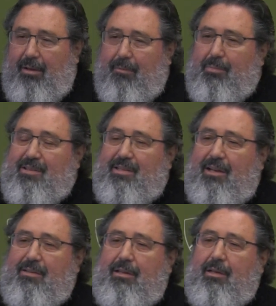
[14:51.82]

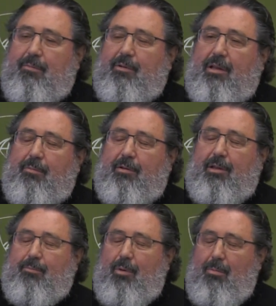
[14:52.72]
Besides
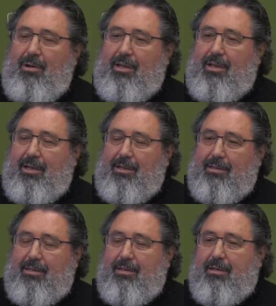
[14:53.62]
the public health